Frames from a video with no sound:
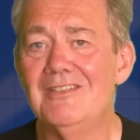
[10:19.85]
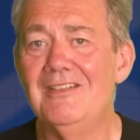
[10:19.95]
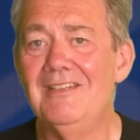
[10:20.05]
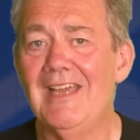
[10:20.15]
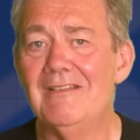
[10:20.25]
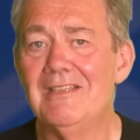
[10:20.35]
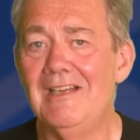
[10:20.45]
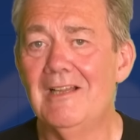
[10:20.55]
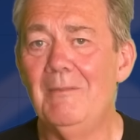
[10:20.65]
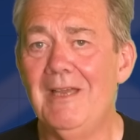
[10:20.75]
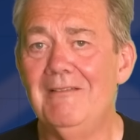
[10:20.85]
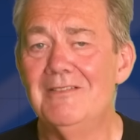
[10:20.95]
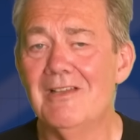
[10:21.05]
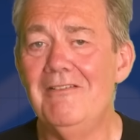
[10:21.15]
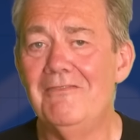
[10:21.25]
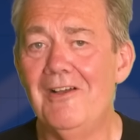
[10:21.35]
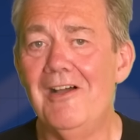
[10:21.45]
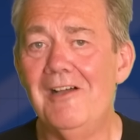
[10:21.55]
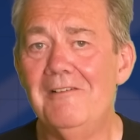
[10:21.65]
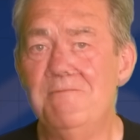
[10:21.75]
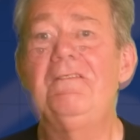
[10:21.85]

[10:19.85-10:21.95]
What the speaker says: turned out a little bit so far.